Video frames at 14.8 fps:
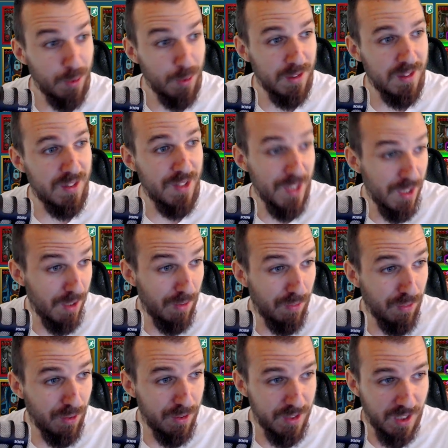Seer
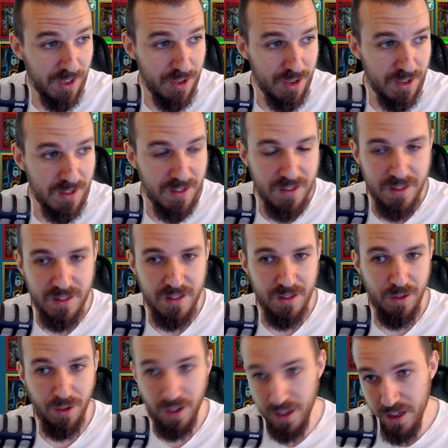for dungeons to
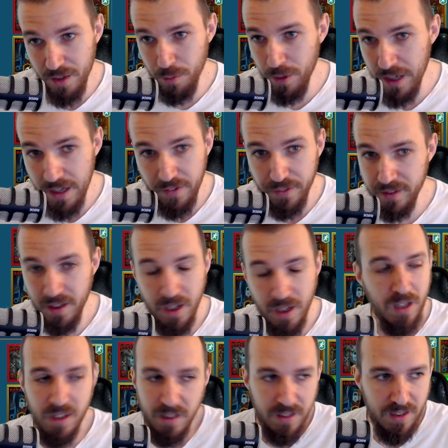clear waves.
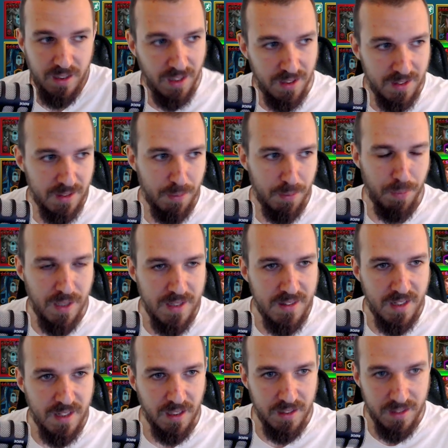It's
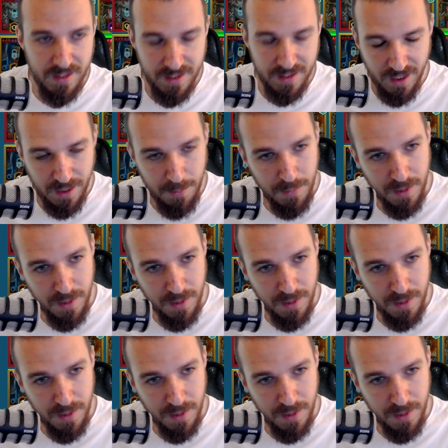basically the same